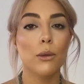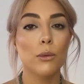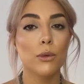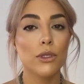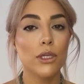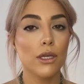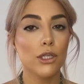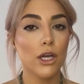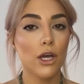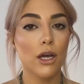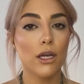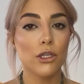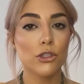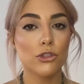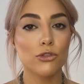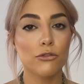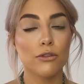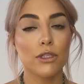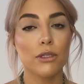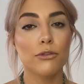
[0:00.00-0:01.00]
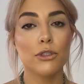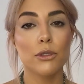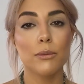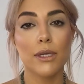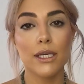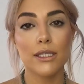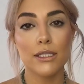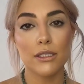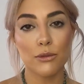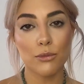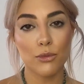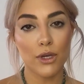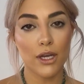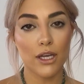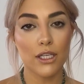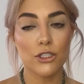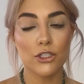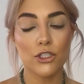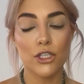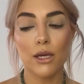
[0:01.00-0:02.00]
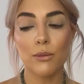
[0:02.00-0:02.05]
With a large, fluffy blending brush,